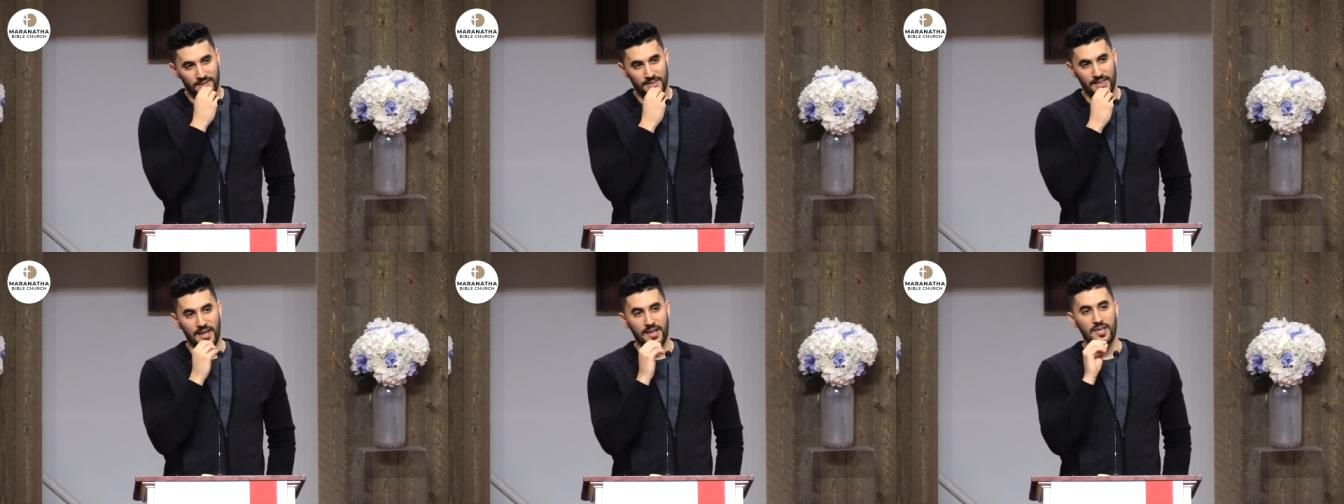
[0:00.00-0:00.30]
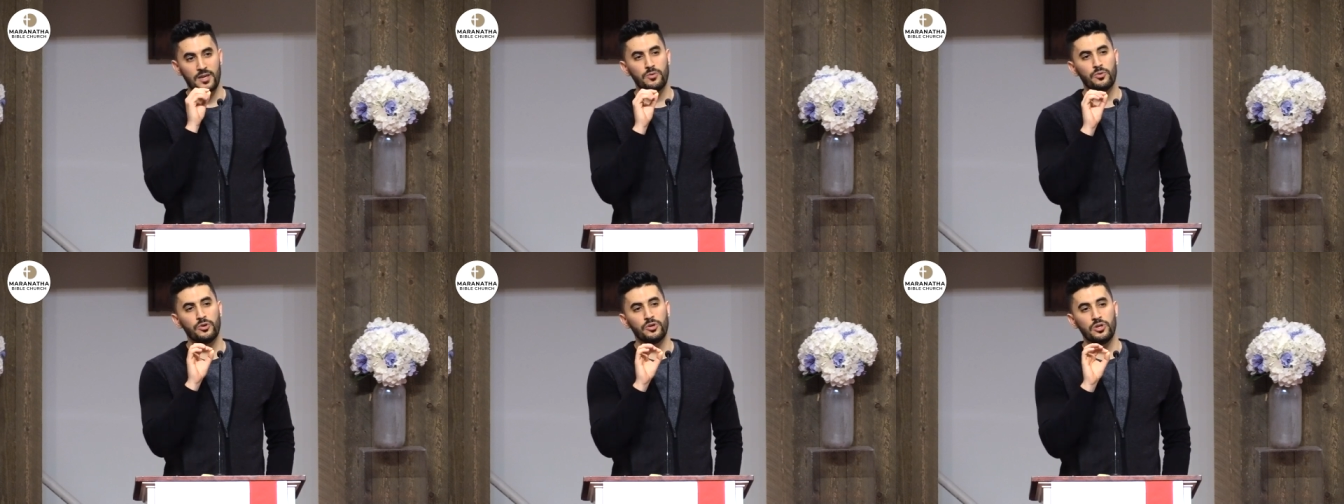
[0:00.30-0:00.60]
that
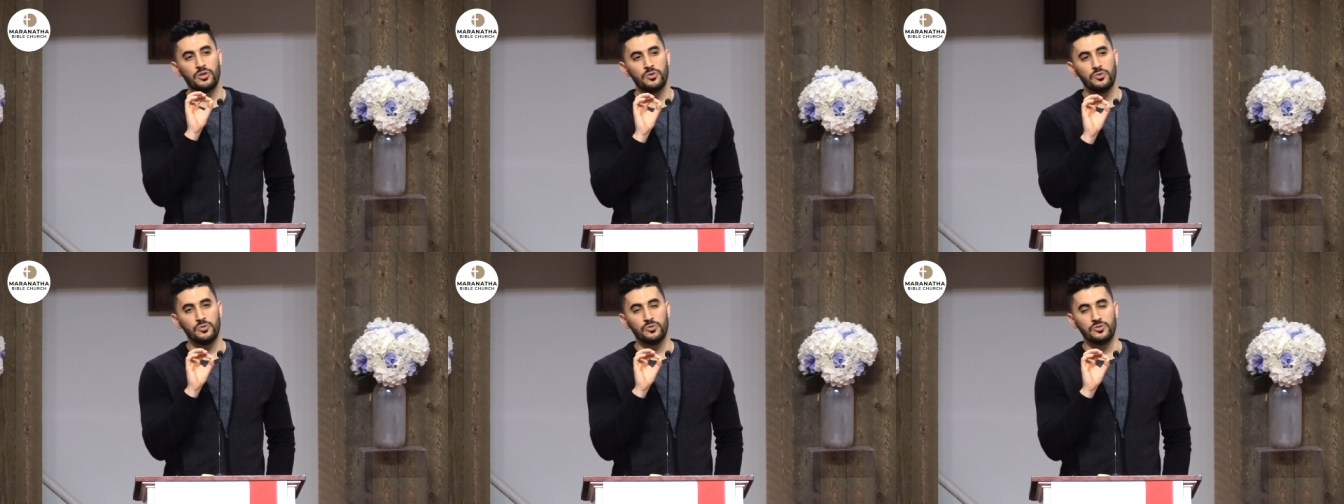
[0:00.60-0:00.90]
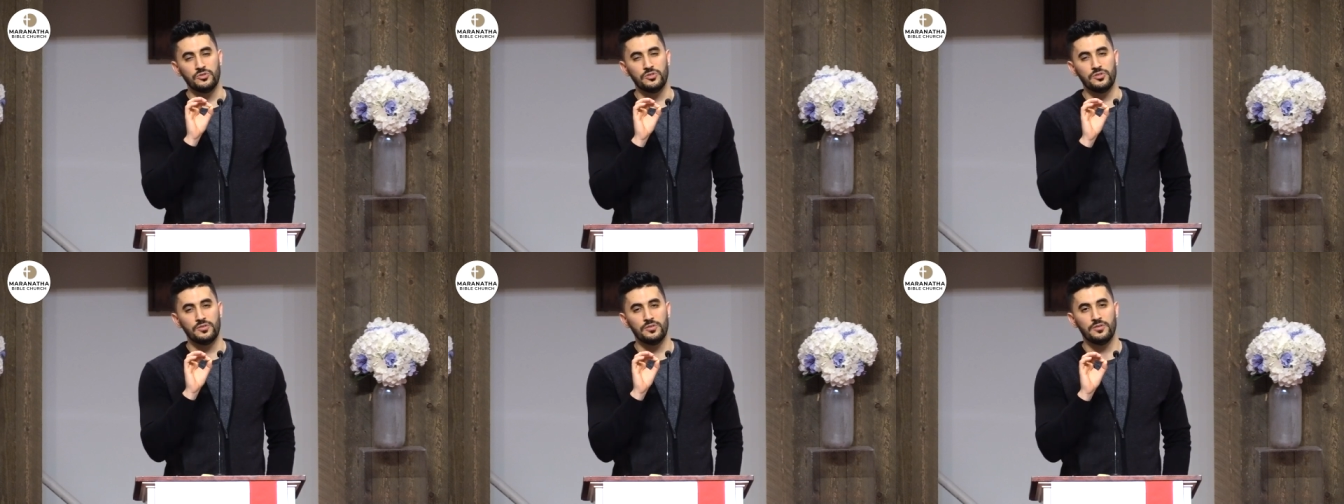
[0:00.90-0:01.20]
He will
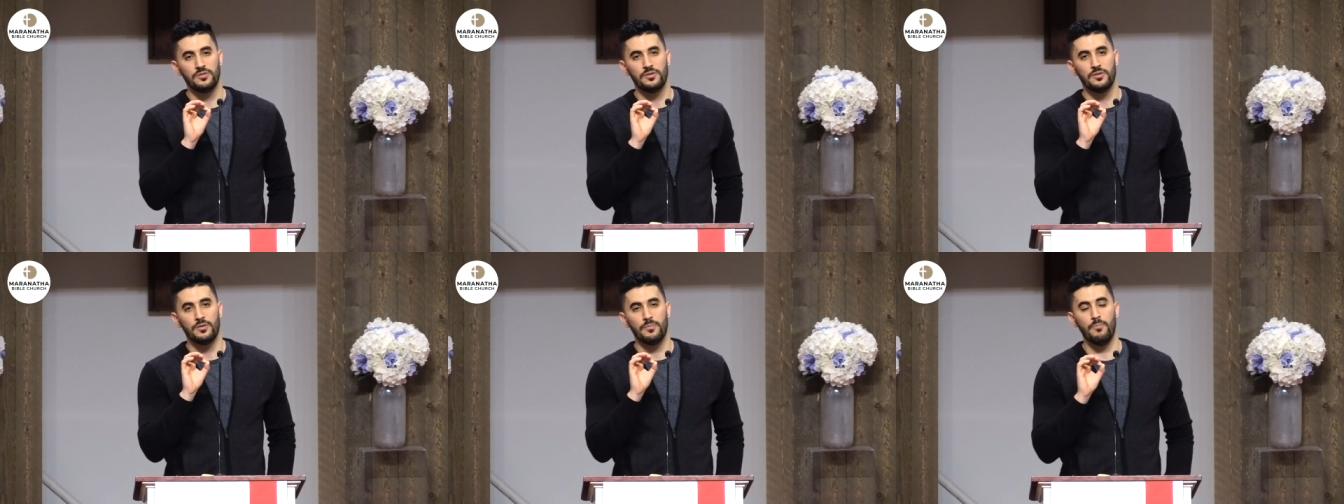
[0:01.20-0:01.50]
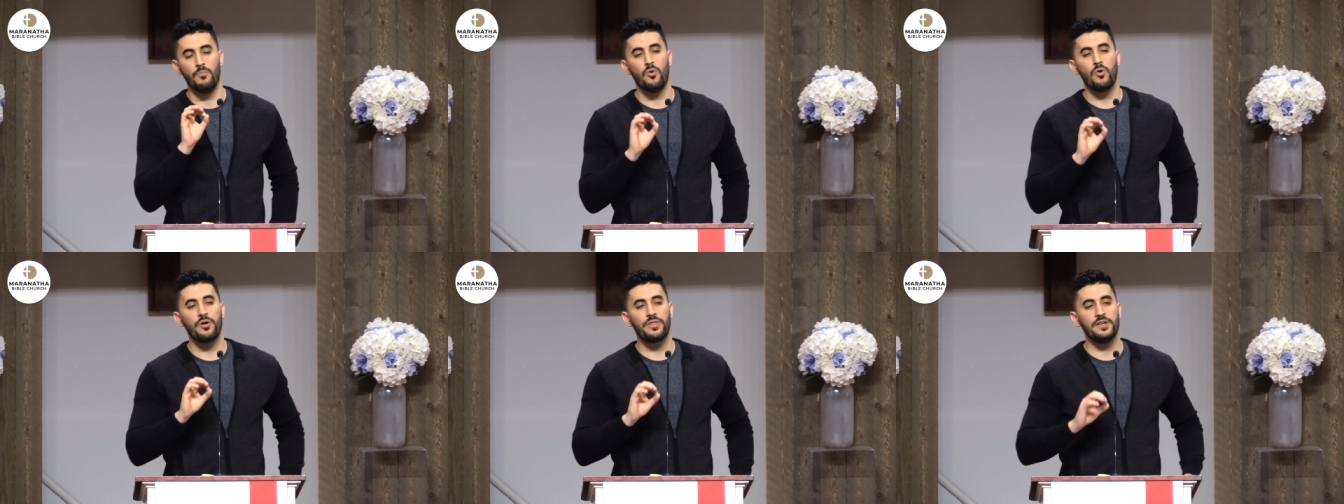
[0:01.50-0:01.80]
use
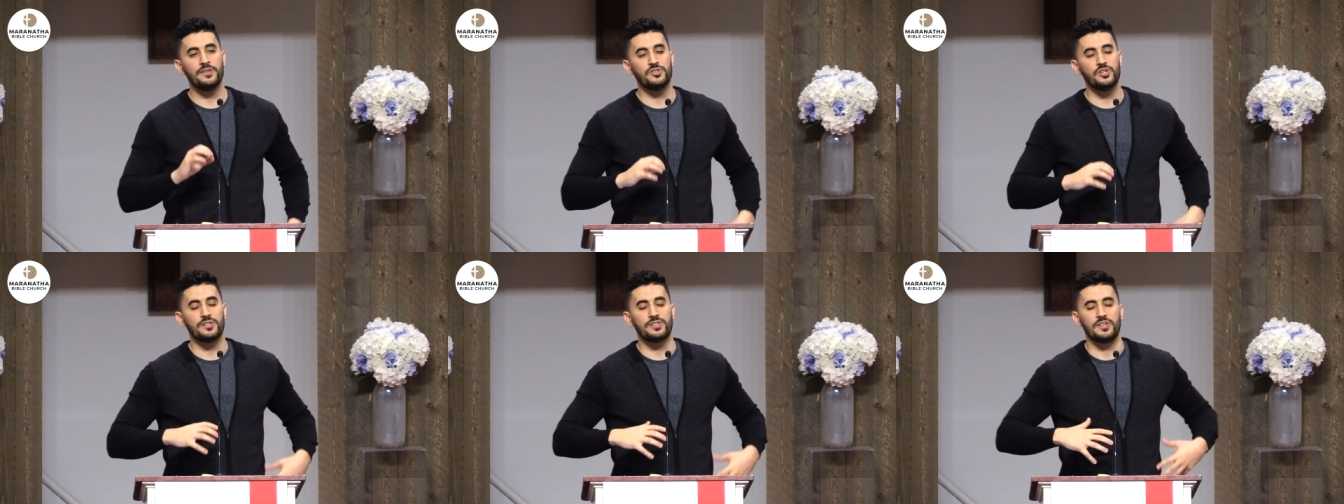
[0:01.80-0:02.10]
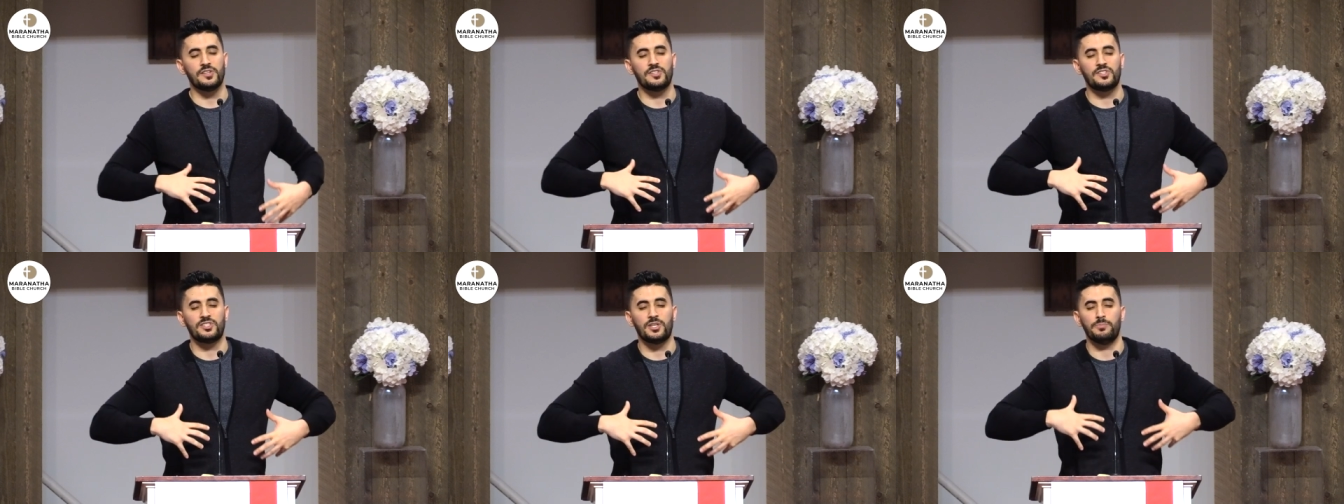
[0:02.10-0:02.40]
more than just
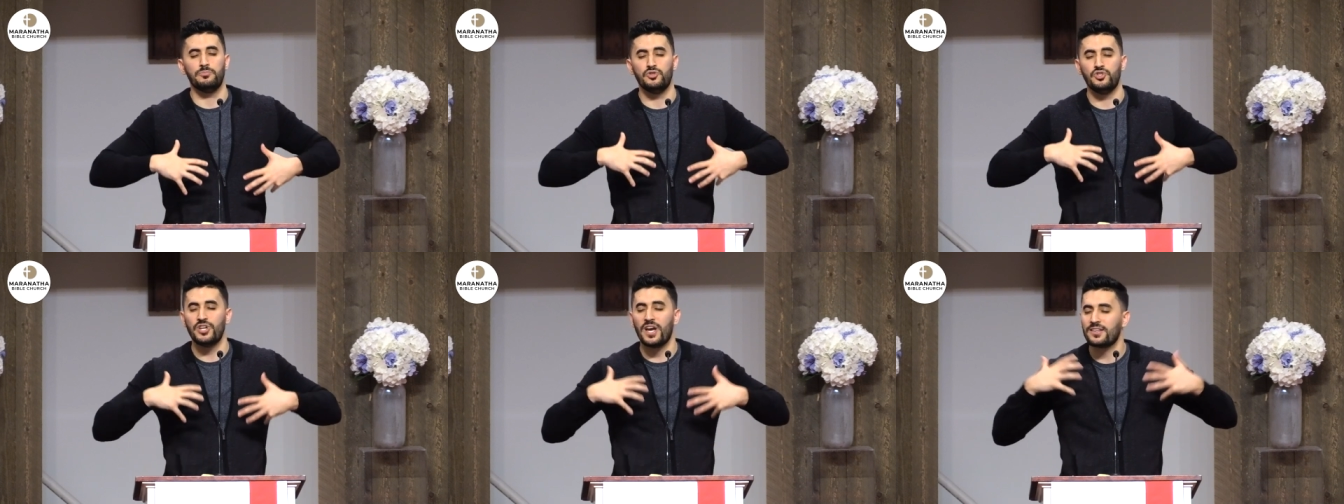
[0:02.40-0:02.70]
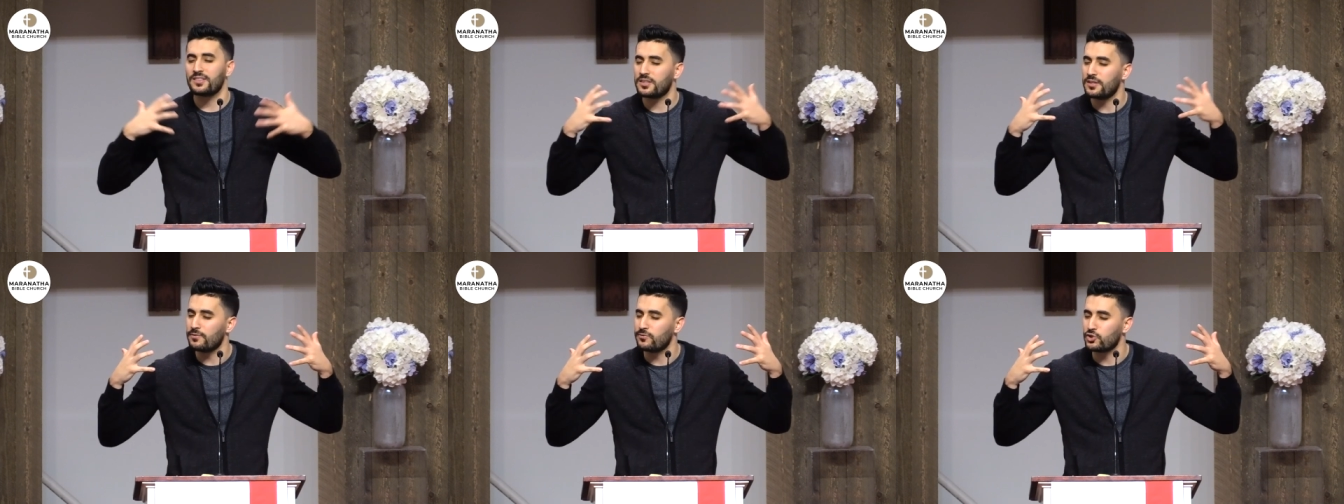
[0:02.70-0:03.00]
a
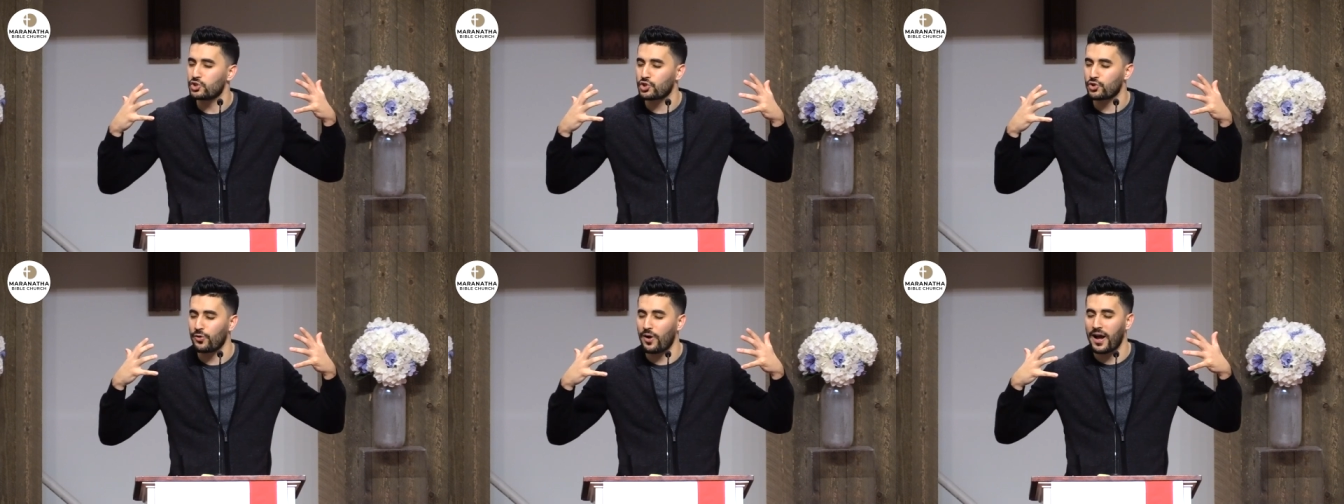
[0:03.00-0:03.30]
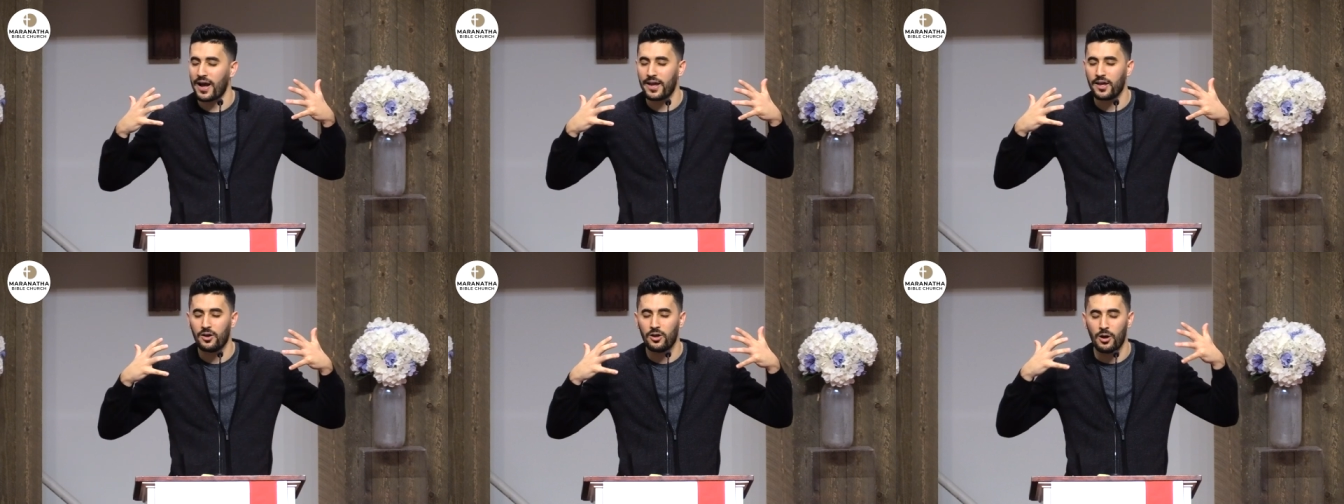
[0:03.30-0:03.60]
subjective
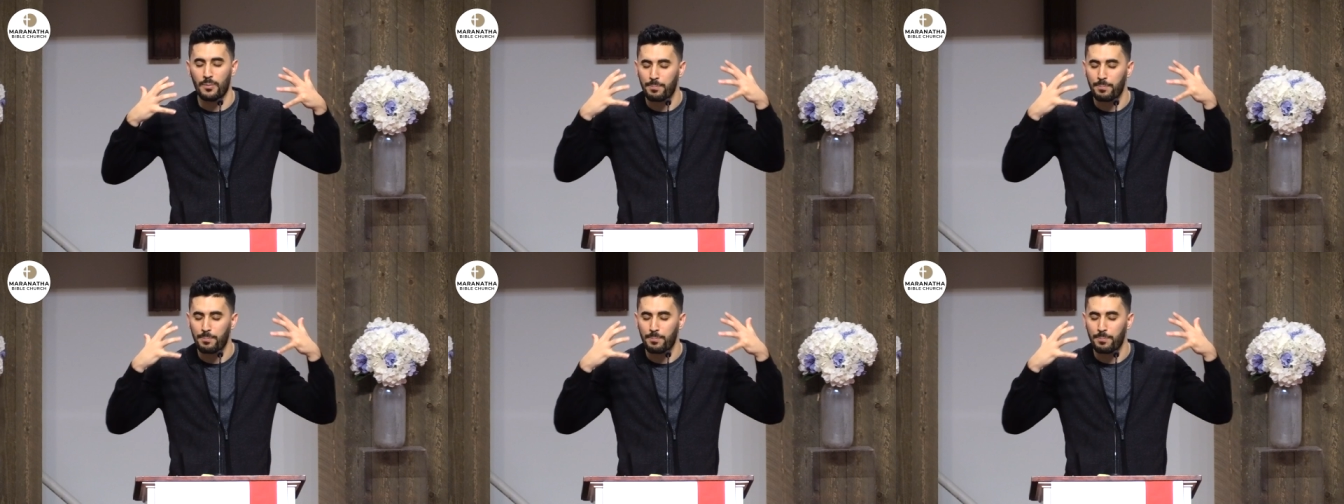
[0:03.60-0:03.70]
trial,